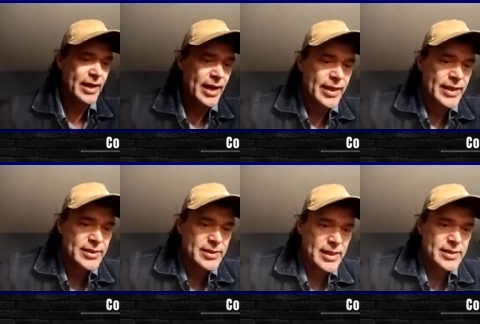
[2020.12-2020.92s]
and yeah
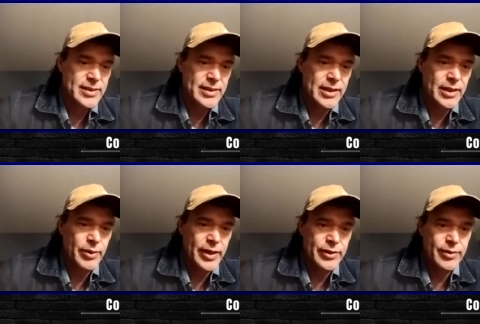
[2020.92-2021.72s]
that's that's
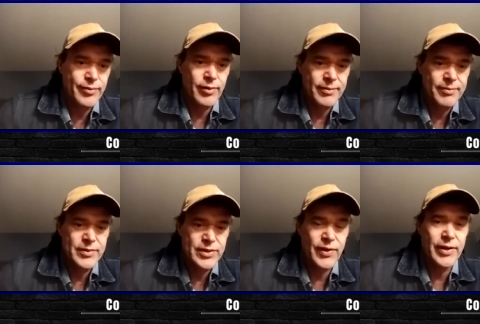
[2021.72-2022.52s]
exactly what i do it for
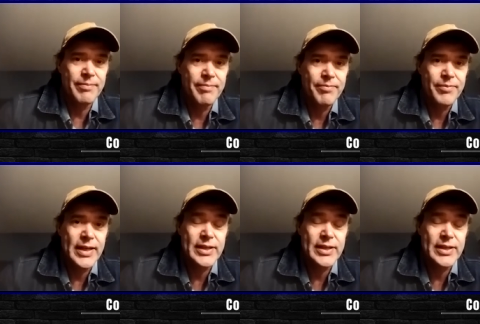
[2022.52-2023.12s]
it's fun what